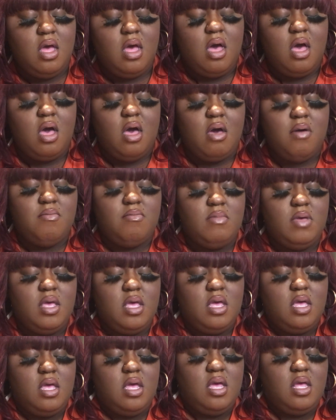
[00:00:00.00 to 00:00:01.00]
Um,
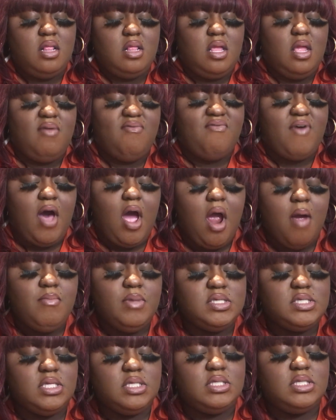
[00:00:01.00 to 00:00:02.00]
in
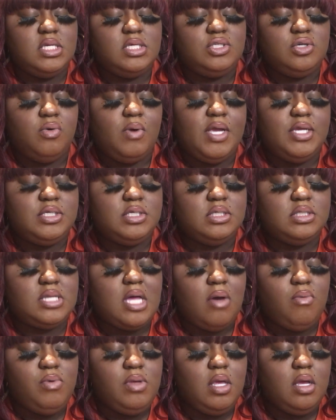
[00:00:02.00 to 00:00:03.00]
environments and situations
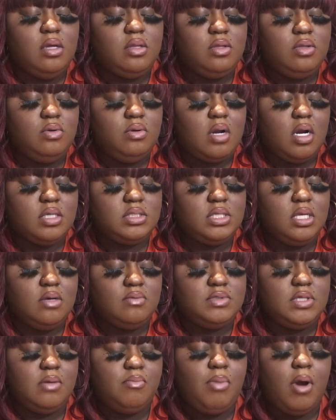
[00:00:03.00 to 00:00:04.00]
that we include
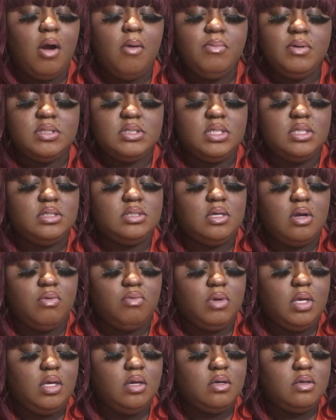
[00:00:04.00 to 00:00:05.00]
ourselves in, purposes,
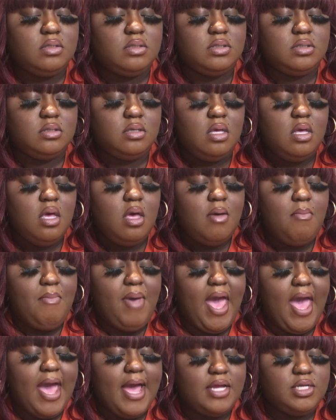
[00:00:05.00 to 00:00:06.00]
careers,
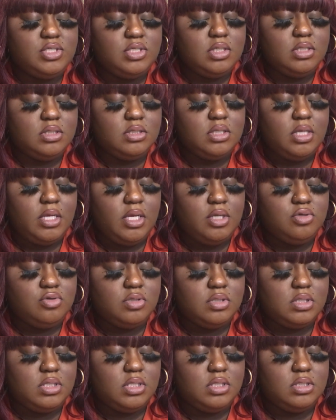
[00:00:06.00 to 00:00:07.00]
passions,
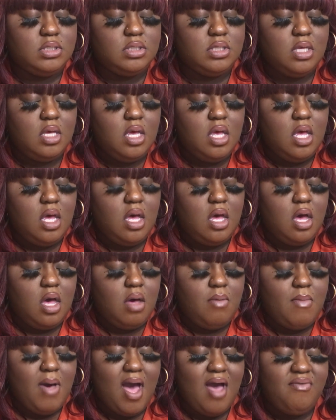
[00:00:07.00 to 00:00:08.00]
interests.
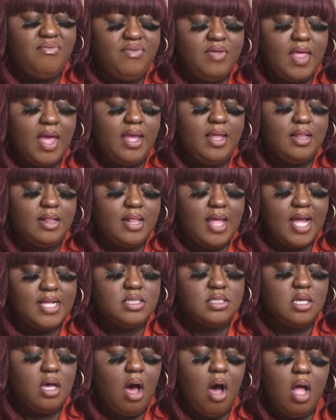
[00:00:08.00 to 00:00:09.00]
Um, I feel like
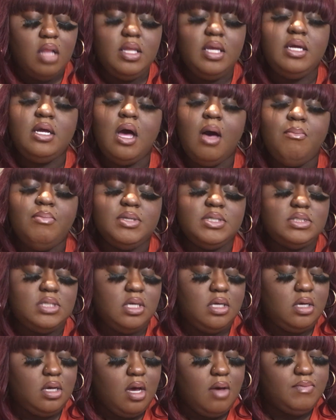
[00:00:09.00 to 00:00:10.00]
that's all
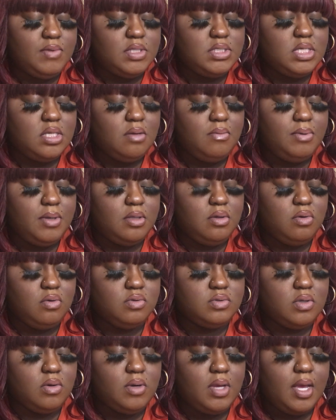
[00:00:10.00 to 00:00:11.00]
encompassing of the Ten of
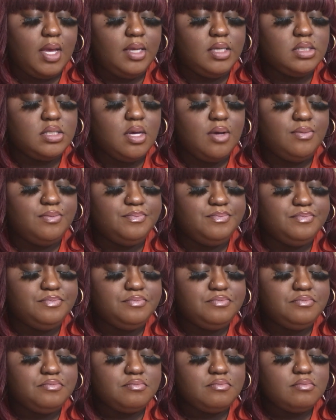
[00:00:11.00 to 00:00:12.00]
Pentacles, okay? So
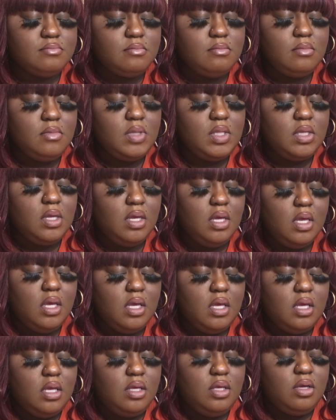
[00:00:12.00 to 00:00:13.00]

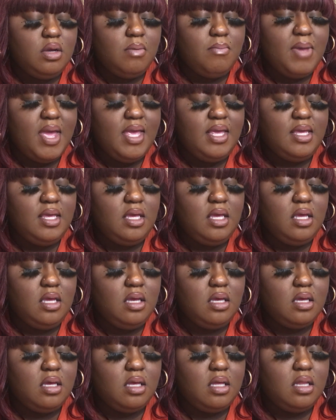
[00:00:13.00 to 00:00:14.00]
you're
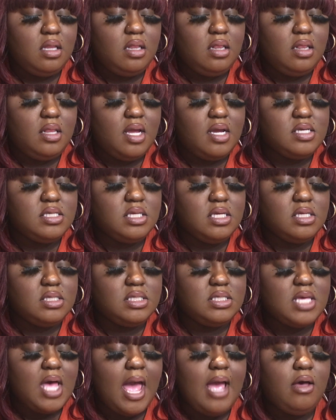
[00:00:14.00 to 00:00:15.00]
making, there's a
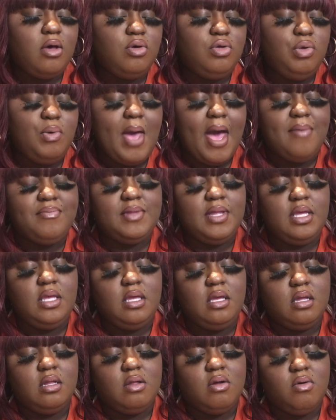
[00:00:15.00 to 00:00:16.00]
cycle you have to
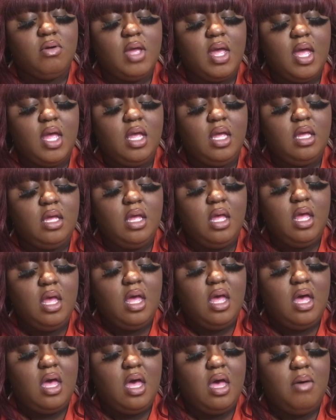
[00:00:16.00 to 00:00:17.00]
end, okay?
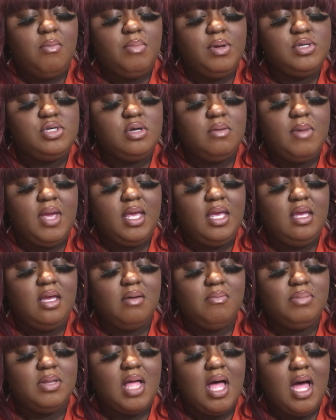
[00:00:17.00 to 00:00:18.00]
um, but you're making
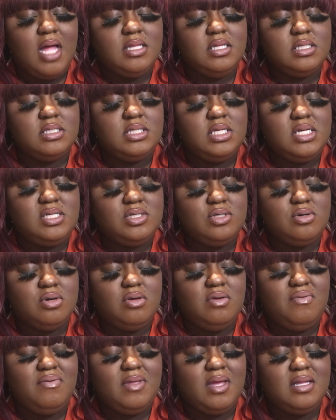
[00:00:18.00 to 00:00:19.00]
a blind decision or
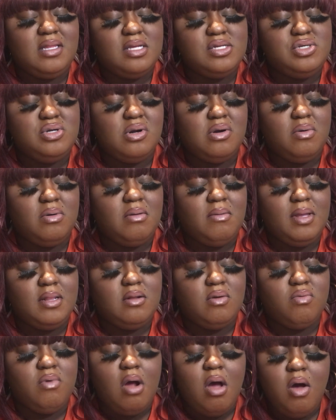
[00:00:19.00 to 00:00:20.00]
you feel like that you don't want to make
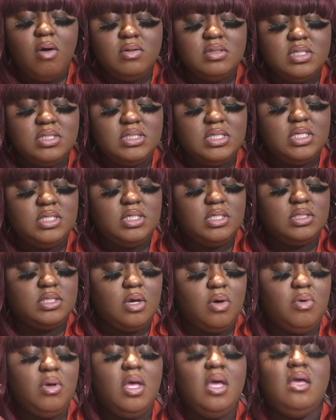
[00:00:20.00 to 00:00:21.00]
the wrong decision.
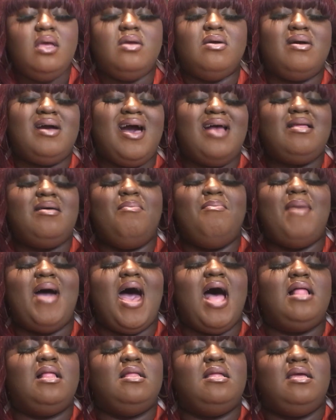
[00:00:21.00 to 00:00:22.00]
So you're kind of
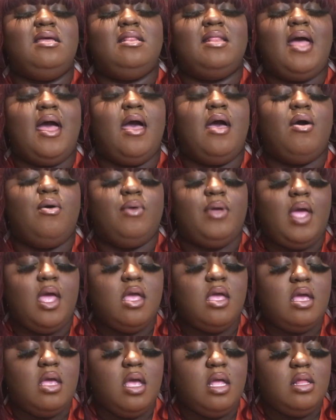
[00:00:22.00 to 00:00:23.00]
battling that,
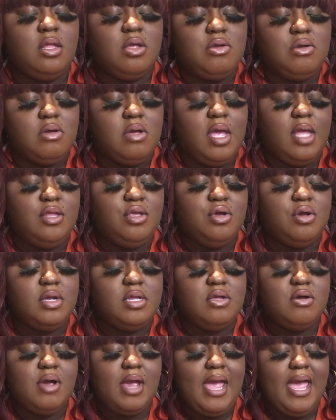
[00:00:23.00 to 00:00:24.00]
okay? And you're and you're
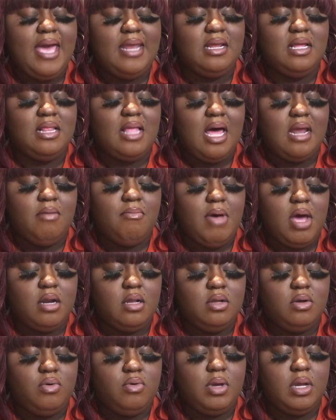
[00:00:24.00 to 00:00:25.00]
in your head a lot about
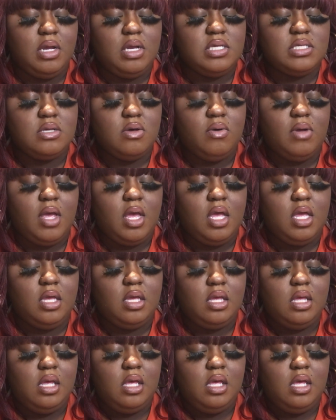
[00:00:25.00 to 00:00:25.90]
it, Aquarius, okay?